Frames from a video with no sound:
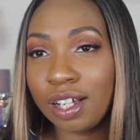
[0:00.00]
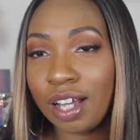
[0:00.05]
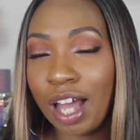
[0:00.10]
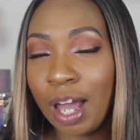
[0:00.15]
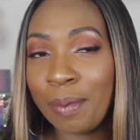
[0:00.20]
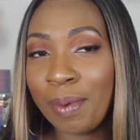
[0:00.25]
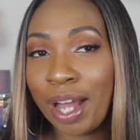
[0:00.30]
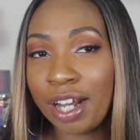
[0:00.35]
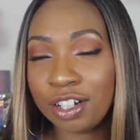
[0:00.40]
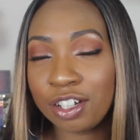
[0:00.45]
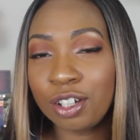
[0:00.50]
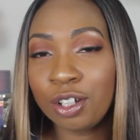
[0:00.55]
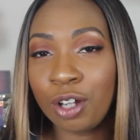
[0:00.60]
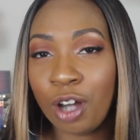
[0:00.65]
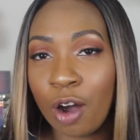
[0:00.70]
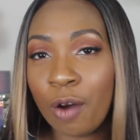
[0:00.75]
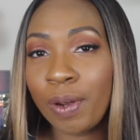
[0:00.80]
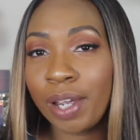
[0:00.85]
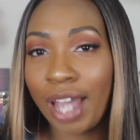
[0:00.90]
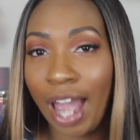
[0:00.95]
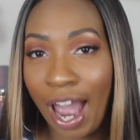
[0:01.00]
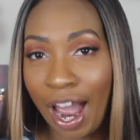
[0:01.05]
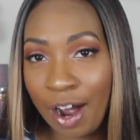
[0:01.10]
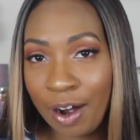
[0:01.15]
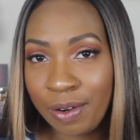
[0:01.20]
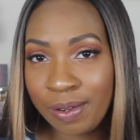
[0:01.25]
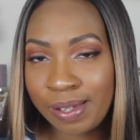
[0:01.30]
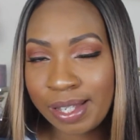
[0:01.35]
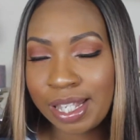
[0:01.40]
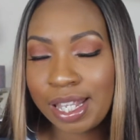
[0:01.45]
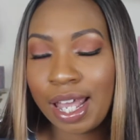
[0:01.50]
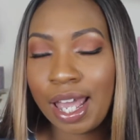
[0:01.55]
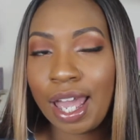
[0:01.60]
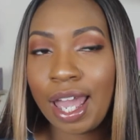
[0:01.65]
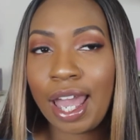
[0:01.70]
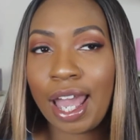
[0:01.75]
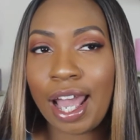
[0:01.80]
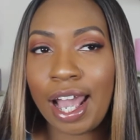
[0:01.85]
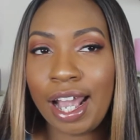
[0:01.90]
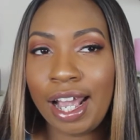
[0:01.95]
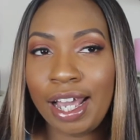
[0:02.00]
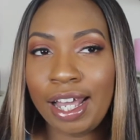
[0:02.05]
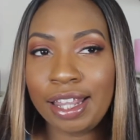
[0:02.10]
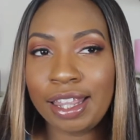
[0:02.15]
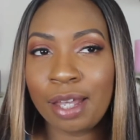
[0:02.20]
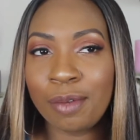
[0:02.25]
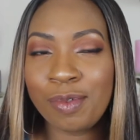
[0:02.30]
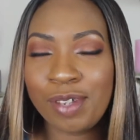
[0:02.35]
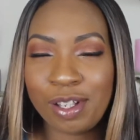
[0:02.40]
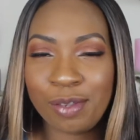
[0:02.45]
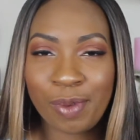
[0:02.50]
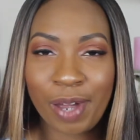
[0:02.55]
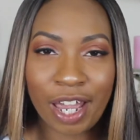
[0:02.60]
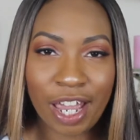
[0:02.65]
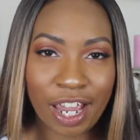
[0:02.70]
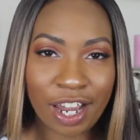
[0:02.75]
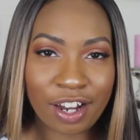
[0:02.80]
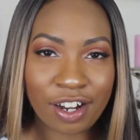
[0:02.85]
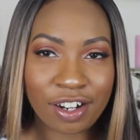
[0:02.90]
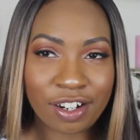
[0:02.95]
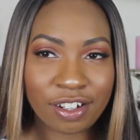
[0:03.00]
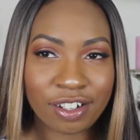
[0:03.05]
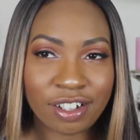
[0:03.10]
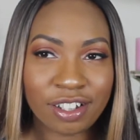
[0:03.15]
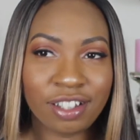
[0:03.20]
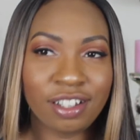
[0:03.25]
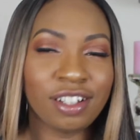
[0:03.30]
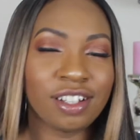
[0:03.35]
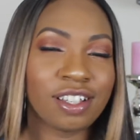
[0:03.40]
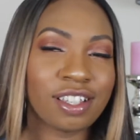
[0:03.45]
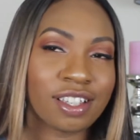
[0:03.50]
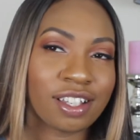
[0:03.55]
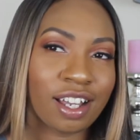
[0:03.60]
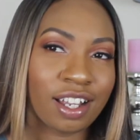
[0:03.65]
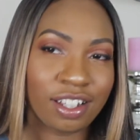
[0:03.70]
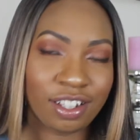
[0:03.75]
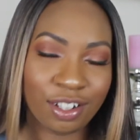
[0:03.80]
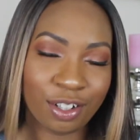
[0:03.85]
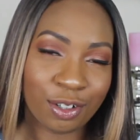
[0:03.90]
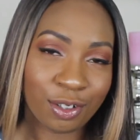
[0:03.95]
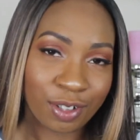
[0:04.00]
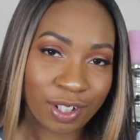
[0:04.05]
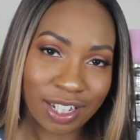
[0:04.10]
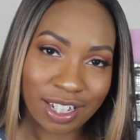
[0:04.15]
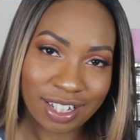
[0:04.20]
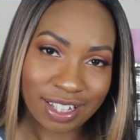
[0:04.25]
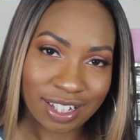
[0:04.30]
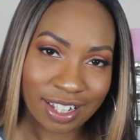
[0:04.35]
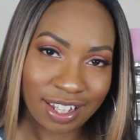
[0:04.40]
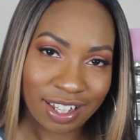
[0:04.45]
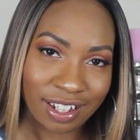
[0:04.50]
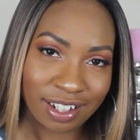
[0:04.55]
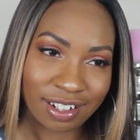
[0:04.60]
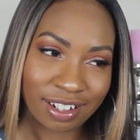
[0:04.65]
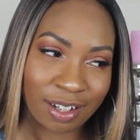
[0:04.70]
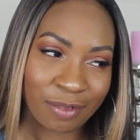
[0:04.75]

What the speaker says: actually going out, and that means my hair looks a little decent.